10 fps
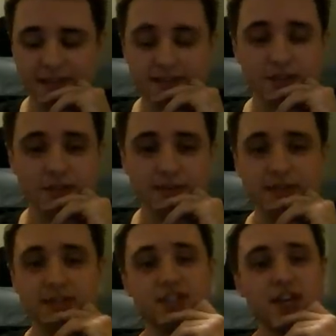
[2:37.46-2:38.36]
he talked
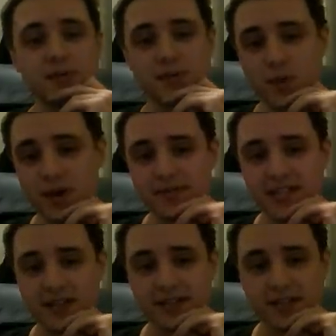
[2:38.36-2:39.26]
about the James Webb
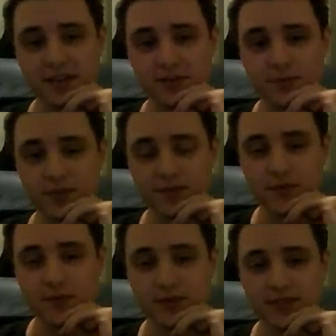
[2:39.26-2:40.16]
Telescope, which of
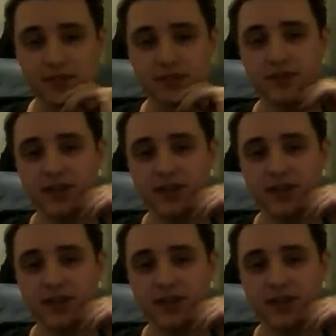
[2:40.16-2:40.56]
course is